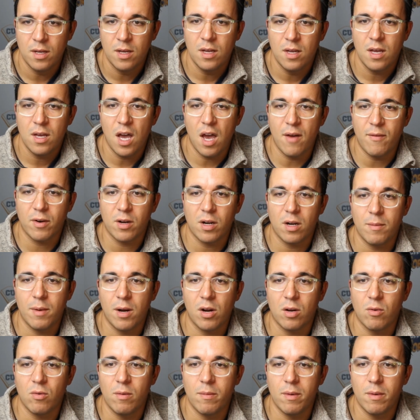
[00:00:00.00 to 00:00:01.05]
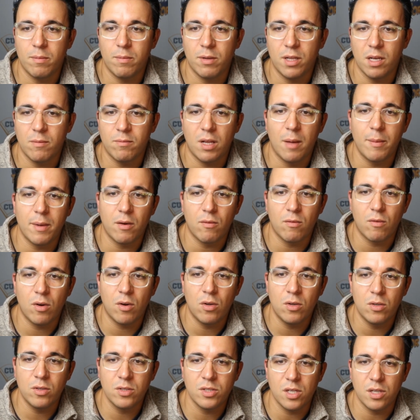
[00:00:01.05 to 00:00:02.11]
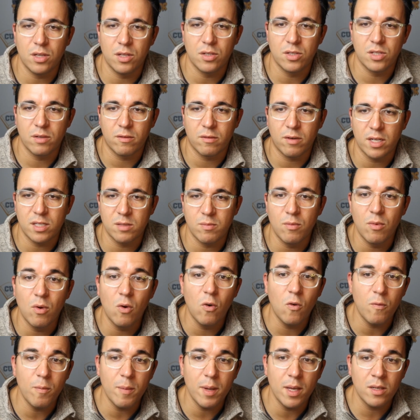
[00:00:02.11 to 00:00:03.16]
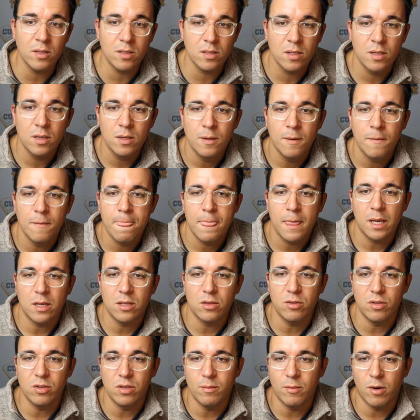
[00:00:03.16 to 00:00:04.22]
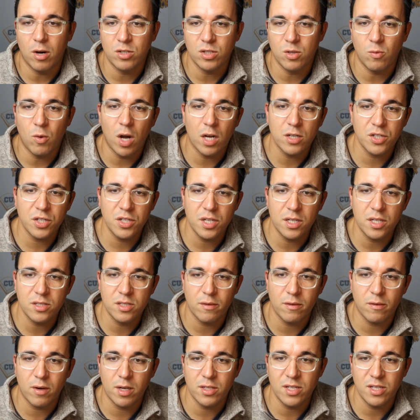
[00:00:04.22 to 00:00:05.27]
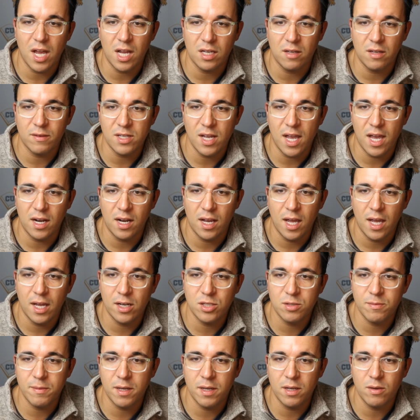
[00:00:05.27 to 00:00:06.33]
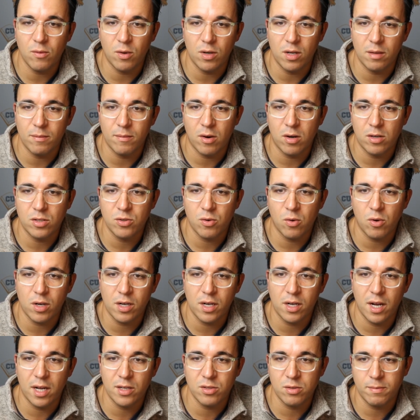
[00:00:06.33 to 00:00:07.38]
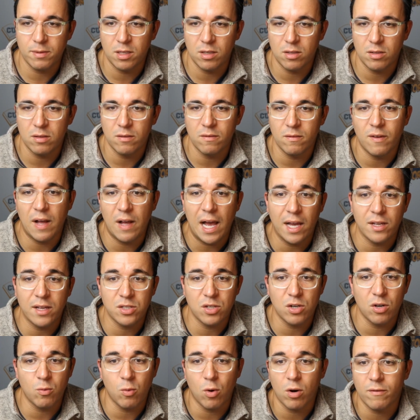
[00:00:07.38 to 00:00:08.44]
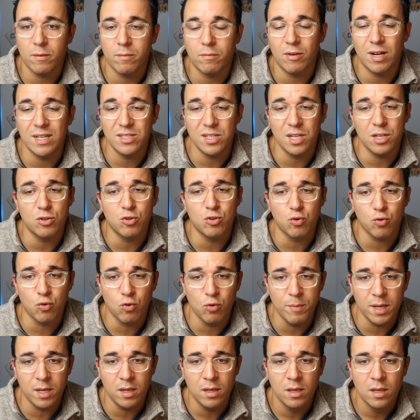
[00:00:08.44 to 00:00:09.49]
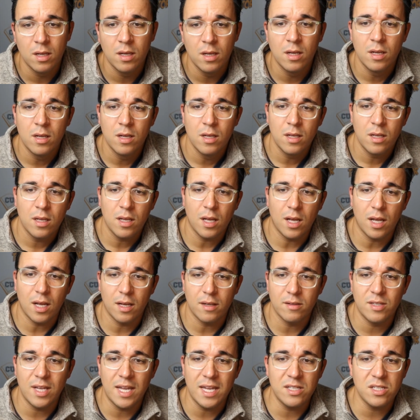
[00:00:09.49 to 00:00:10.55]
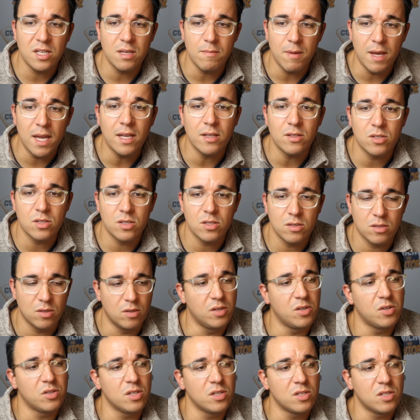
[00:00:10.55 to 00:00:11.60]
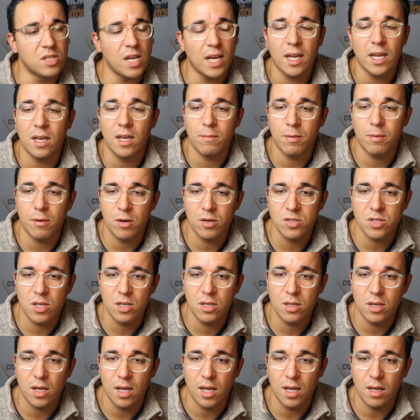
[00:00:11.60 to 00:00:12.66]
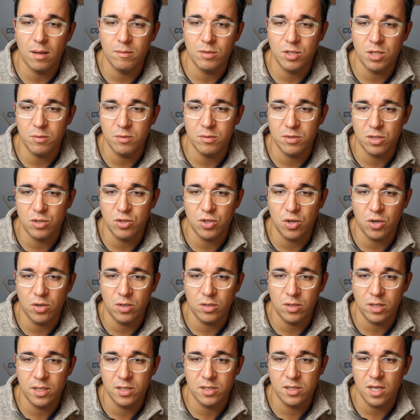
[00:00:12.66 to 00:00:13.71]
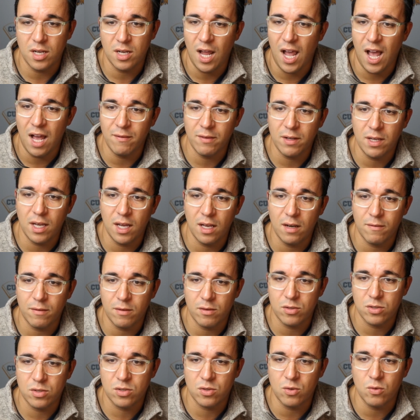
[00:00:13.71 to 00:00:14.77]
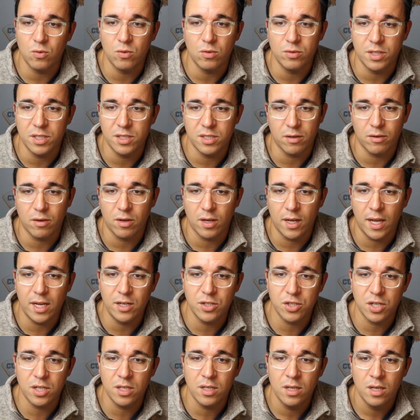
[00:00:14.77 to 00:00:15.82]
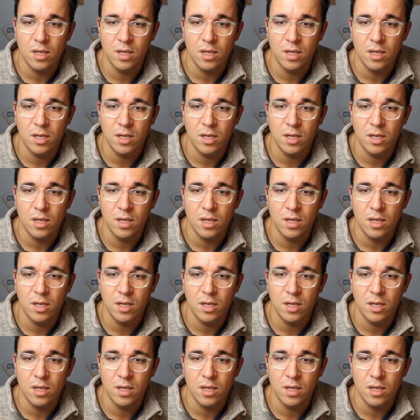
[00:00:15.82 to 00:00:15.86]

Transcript: African American women played prominent roles in the civil rights movement, including the March on Washington. Civil rights activist Anna Hedgeman, one of the march organizers, political advisor, worked for President Truman. Uh, Daisy Bates. So here's the second person. Um, she was a journalist and advocate for school desegregation.